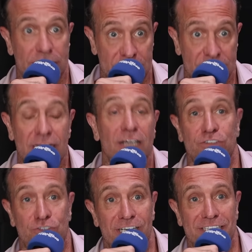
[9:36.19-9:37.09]
He just
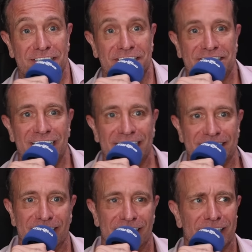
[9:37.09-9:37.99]
cuts straight to the
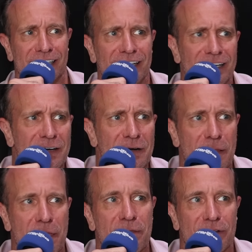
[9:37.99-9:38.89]
chase, and
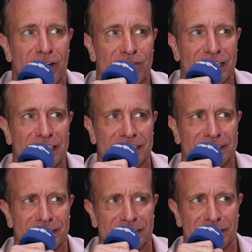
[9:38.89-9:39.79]
so I think he
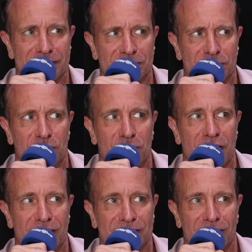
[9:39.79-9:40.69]
just sort of
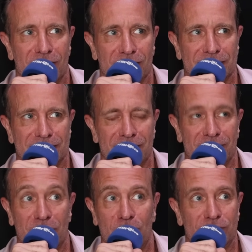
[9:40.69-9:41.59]
wear his heart on his sleeve.
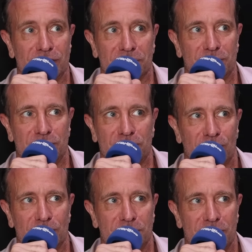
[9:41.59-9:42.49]
He often
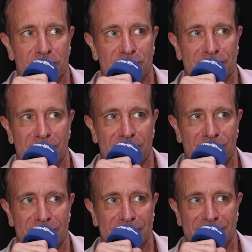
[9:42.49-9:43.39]
shocks me with some of the
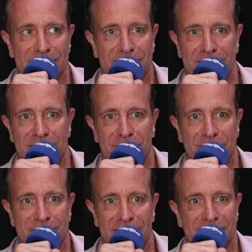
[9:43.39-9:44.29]
things he
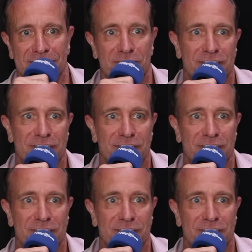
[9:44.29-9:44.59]
says.